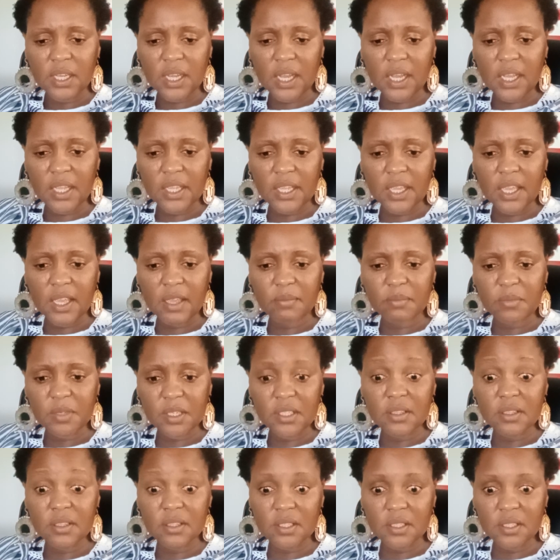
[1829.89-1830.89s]
I am
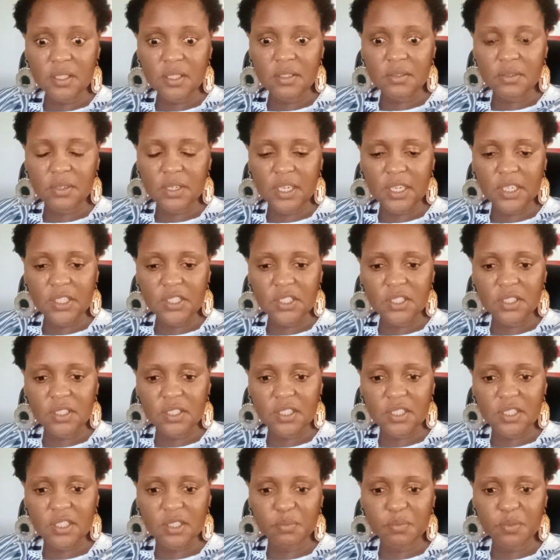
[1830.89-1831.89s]
in this
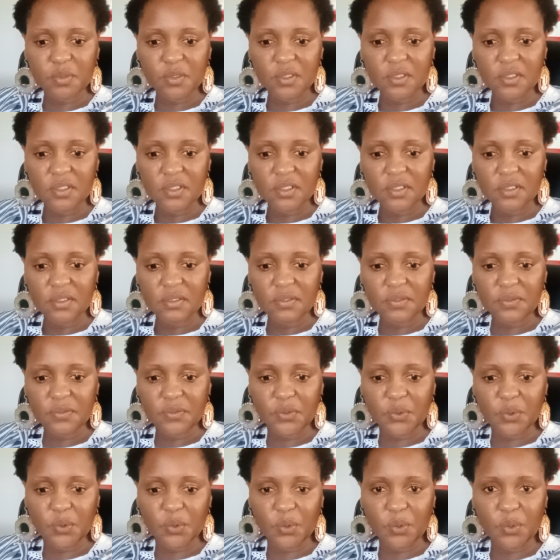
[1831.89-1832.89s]
relationship
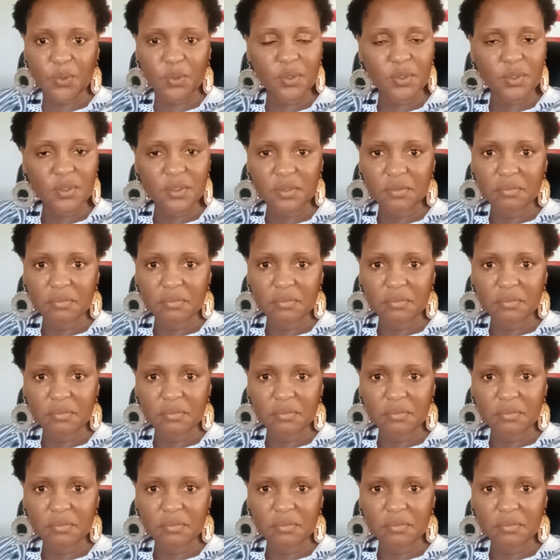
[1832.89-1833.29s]
for